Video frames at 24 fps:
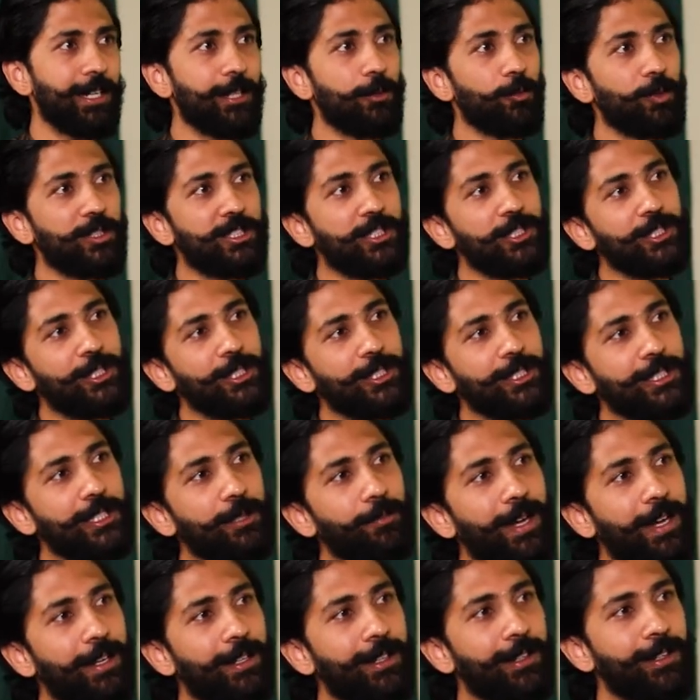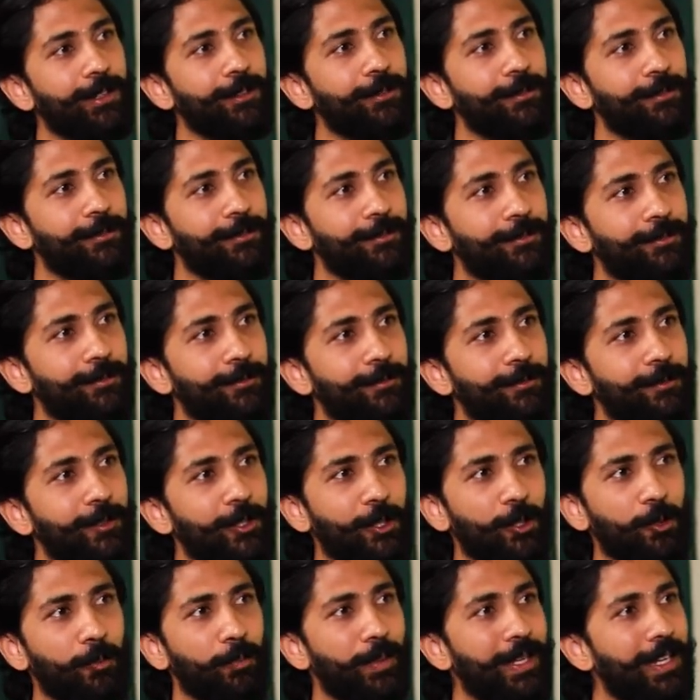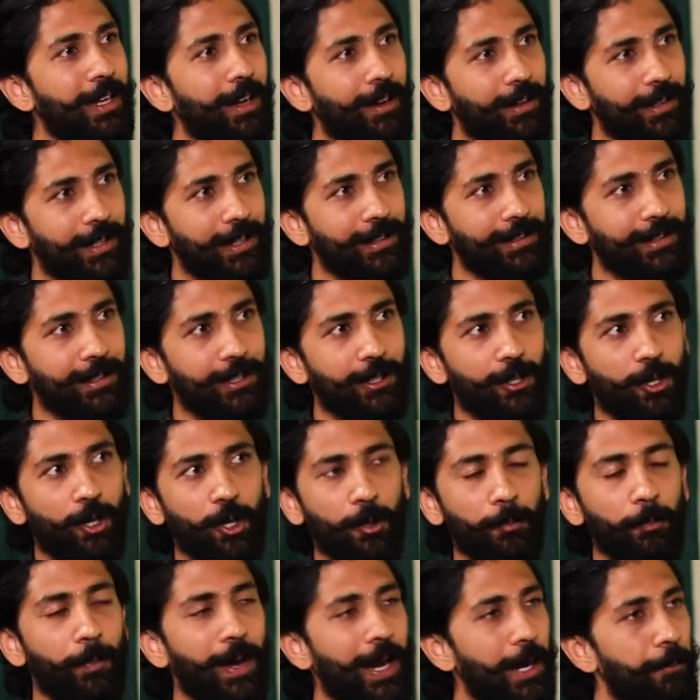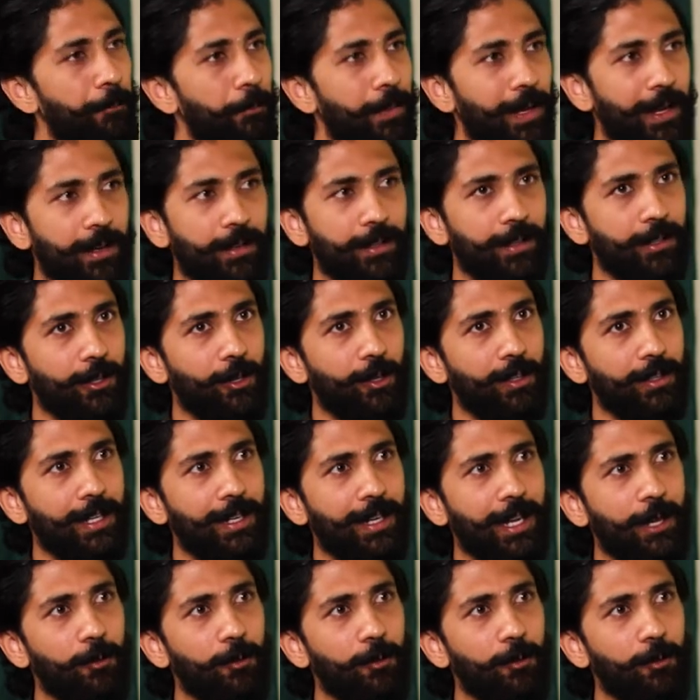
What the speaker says: It wasn't just a matter of, you know, me hugging the dog, my pet and all that.